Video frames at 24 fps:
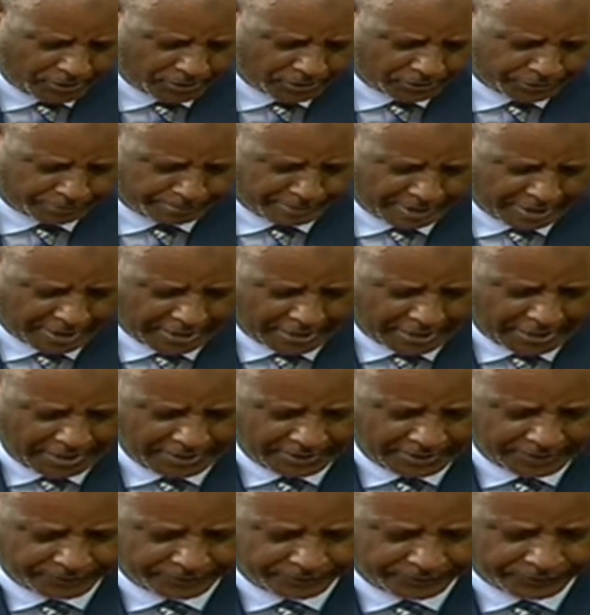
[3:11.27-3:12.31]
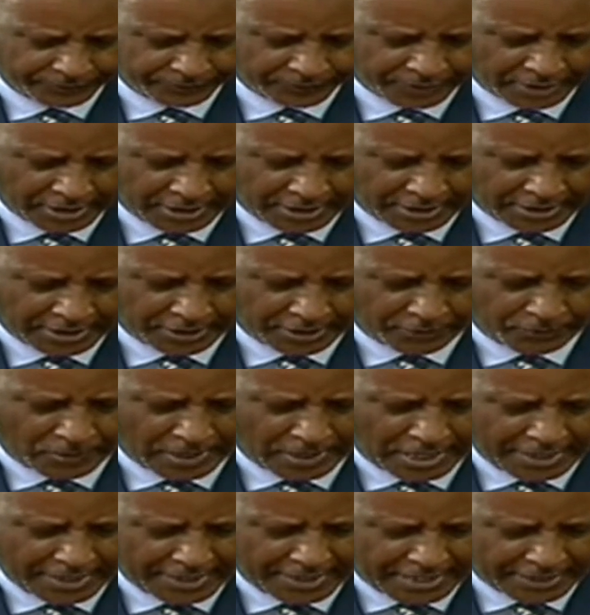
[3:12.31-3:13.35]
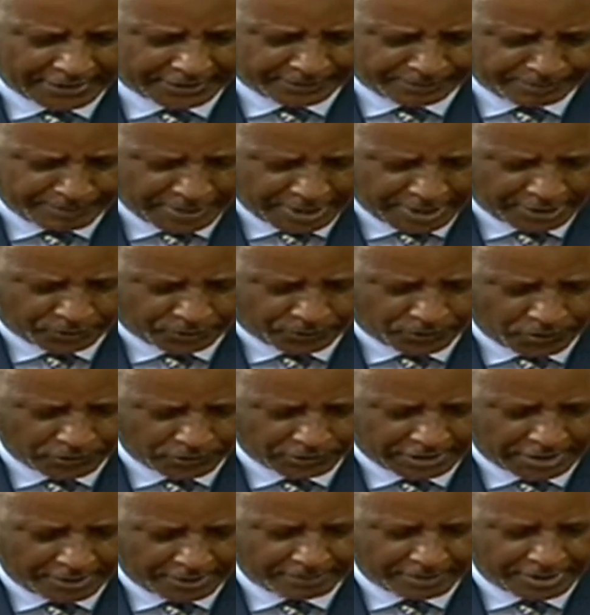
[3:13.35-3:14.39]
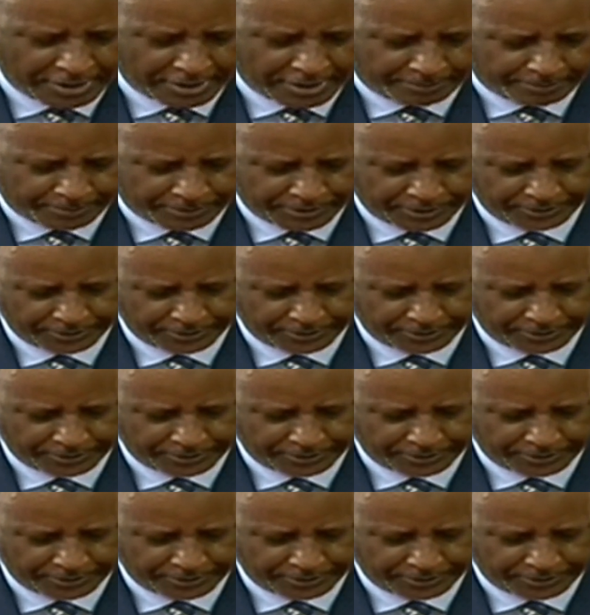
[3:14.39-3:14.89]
Speaker, the world has made quantum leap,